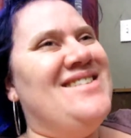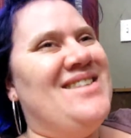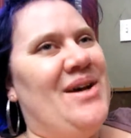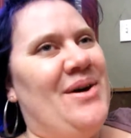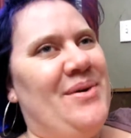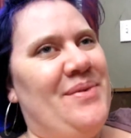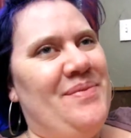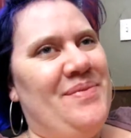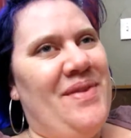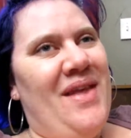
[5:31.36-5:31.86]

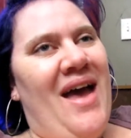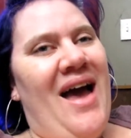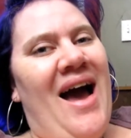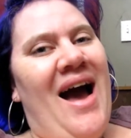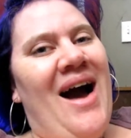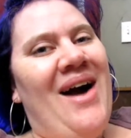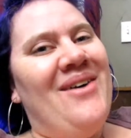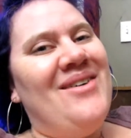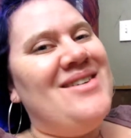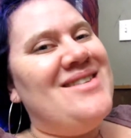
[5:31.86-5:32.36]
So
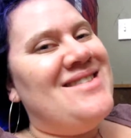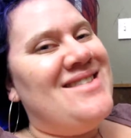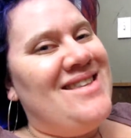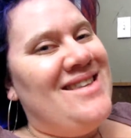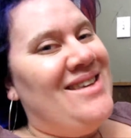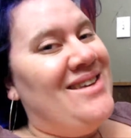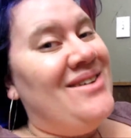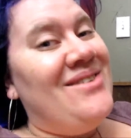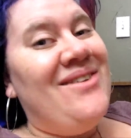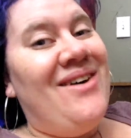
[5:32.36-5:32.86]
I will
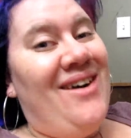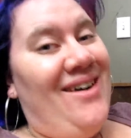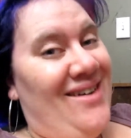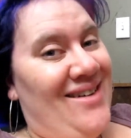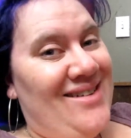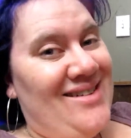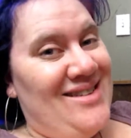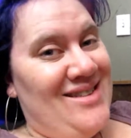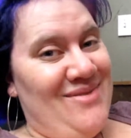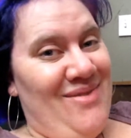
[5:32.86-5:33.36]
see you
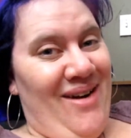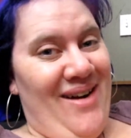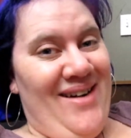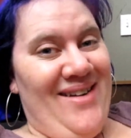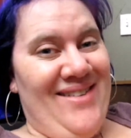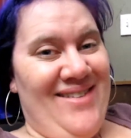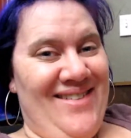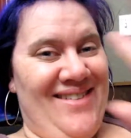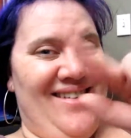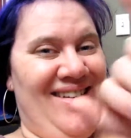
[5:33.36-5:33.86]
all
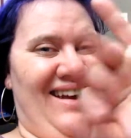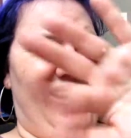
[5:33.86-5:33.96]
tomorrow.